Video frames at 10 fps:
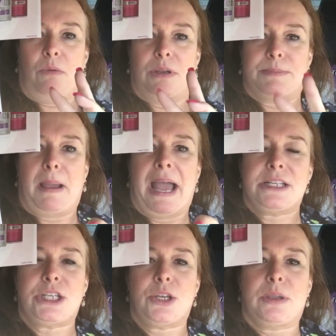was buy
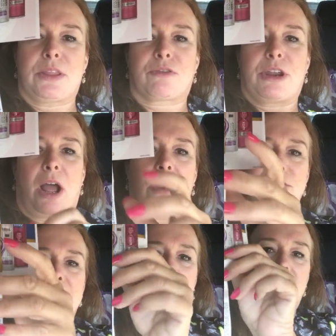2, get
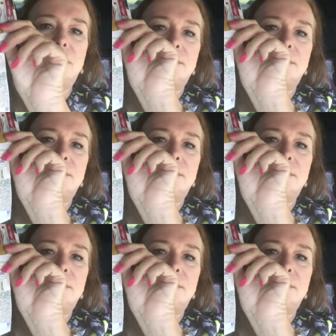$3 off.